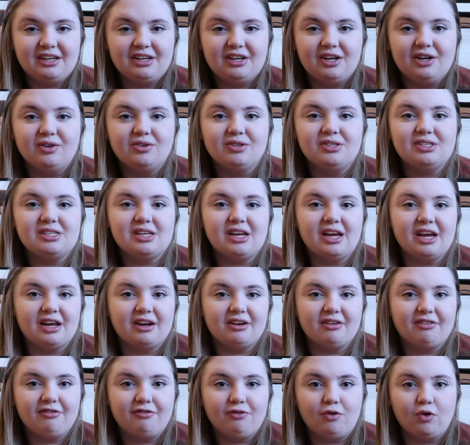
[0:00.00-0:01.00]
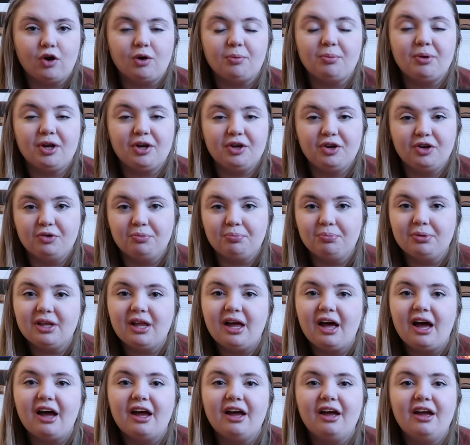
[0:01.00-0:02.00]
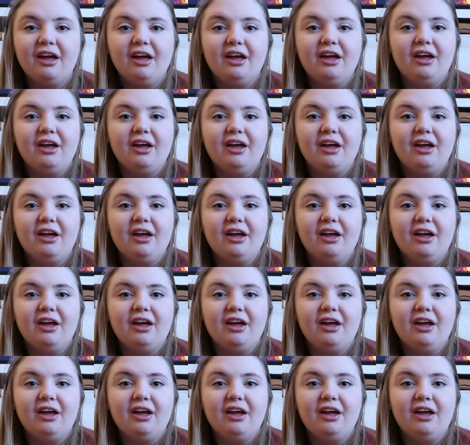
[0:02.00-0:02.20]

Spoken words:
notes, and form a new plot,